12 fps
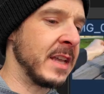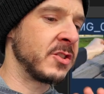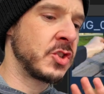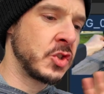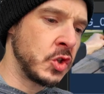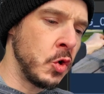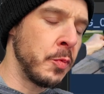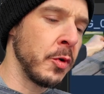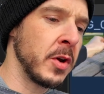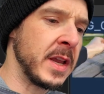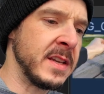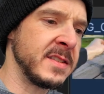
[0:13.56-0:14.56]
It's
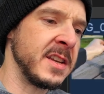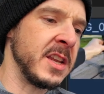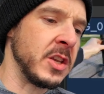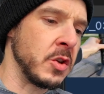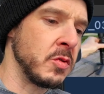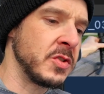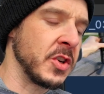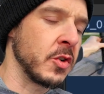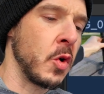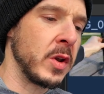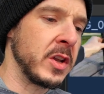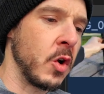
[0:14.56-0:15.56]
super easy to use. You're
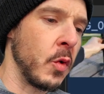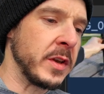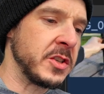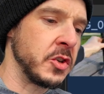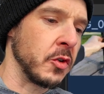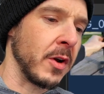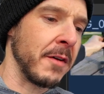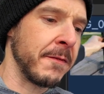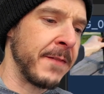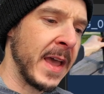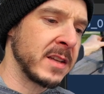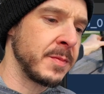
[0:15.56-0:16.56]
going to go into your
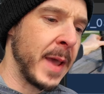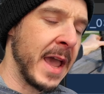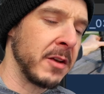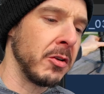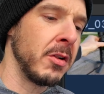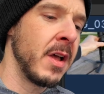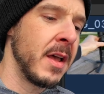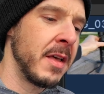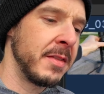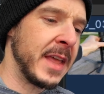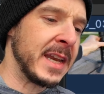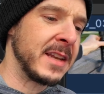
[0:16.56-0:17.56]
effects panel,
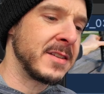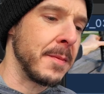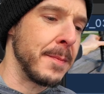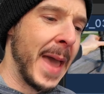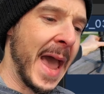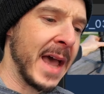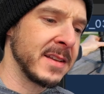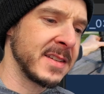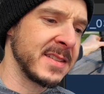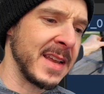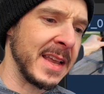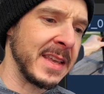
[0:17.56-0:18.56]
then into
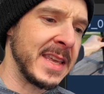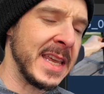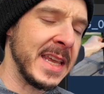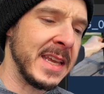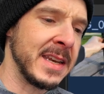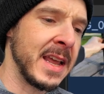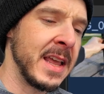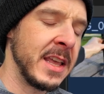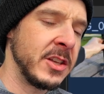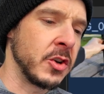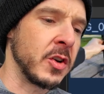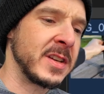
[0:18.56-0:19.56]
masks and keying.
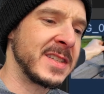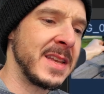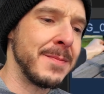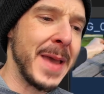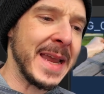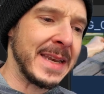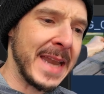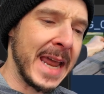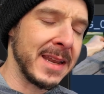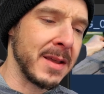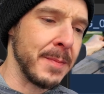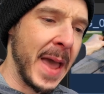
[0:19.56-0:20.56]
You're going to see
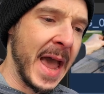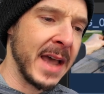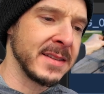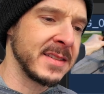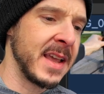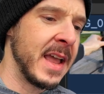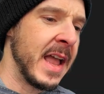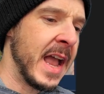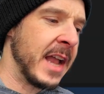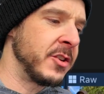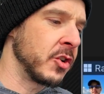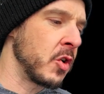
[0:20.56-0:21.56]
magnetic mask,
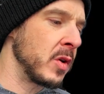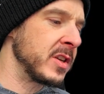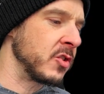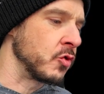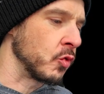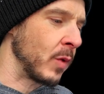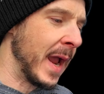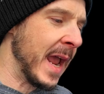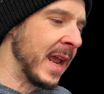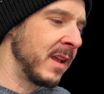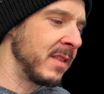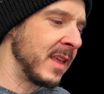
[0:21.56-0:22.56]
and you're going to
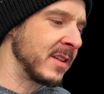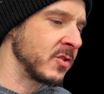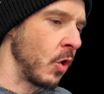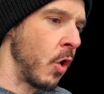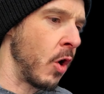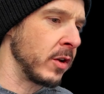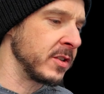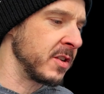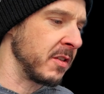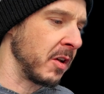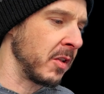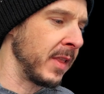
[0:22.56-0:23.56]
drag this
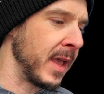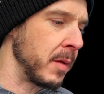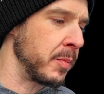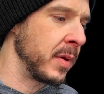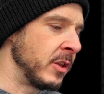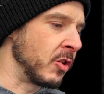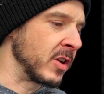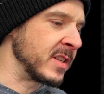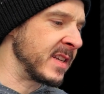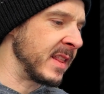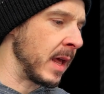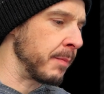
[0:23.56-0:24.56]
onto the clip. You're going
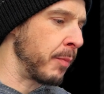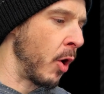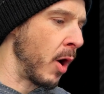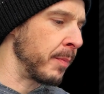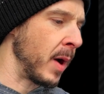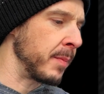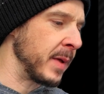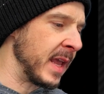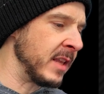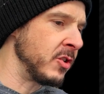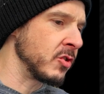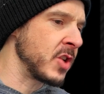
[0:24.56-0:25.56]
to see that pop up
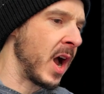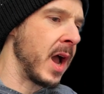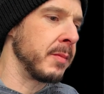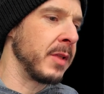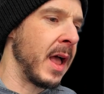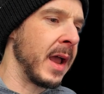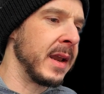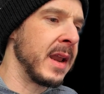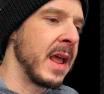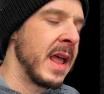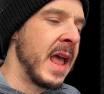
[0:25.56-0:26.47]
in your timeline,